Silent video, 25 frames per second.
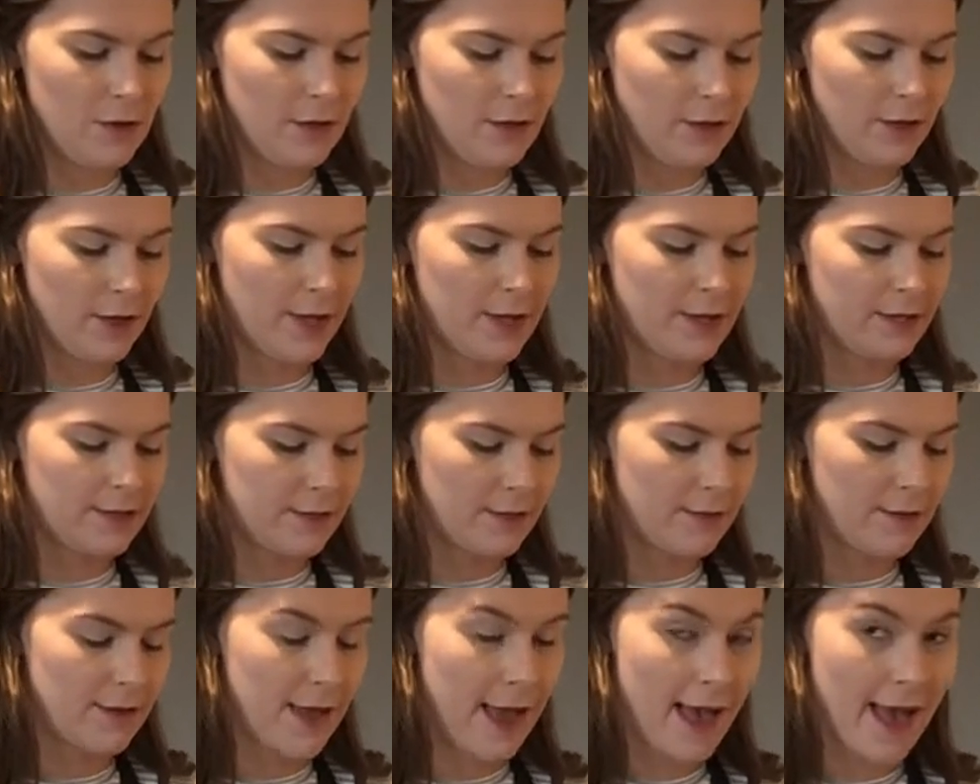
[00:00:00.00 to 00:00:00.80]
Okay,
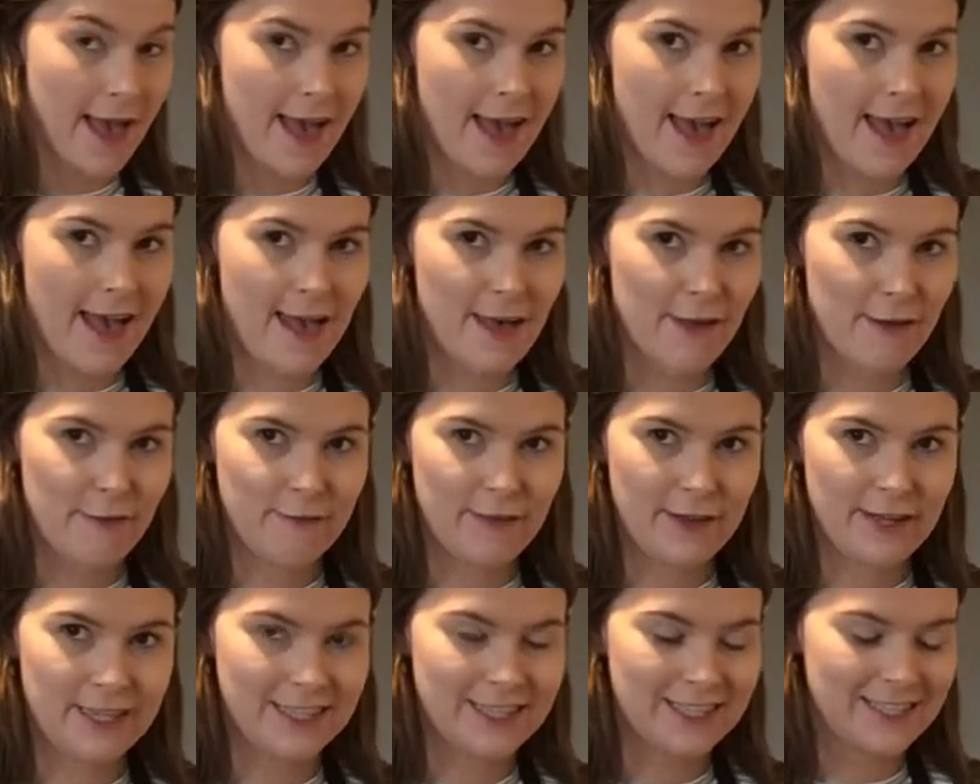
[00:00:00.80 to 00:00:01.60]
so
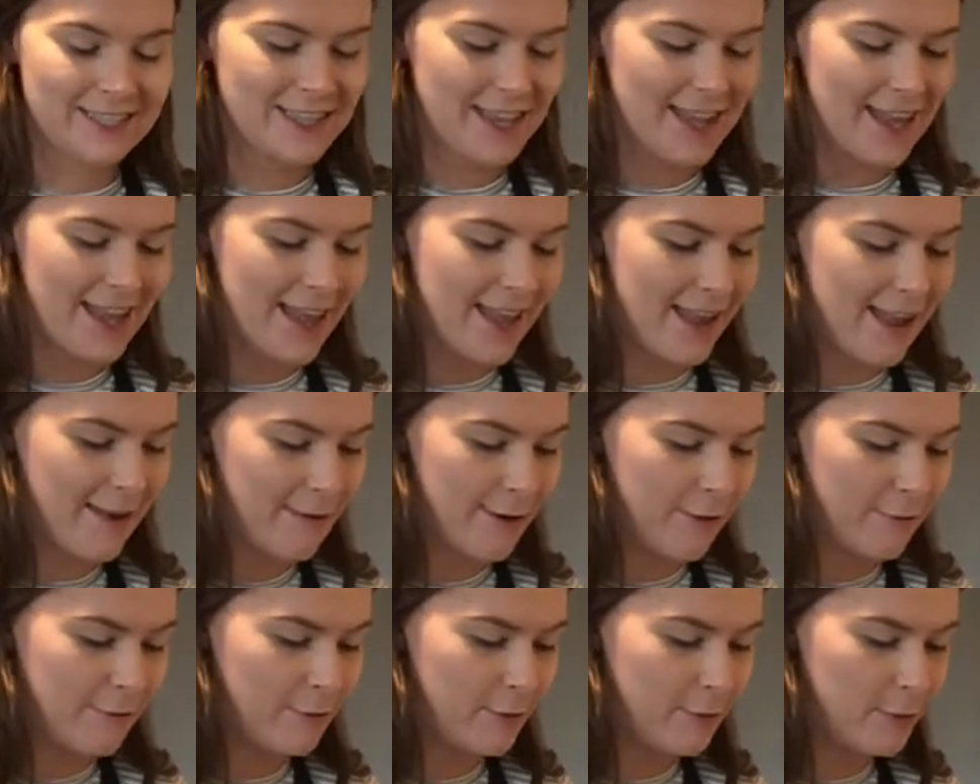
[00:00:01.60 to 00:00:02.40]
carefully does it
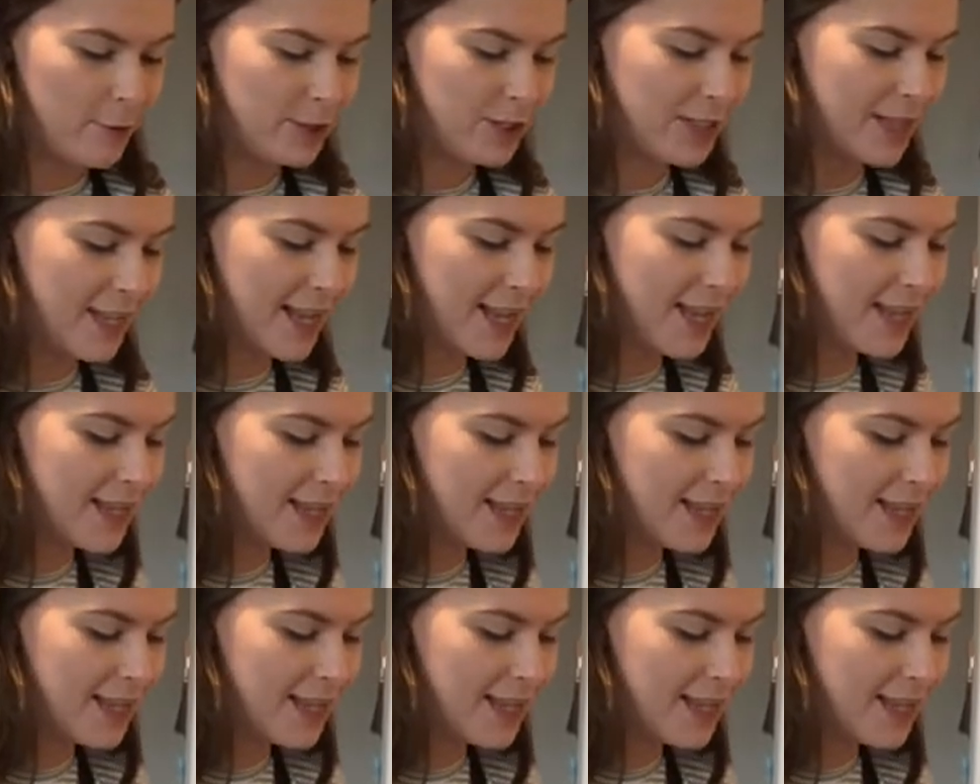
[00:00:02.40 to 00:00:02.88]
here, everybody.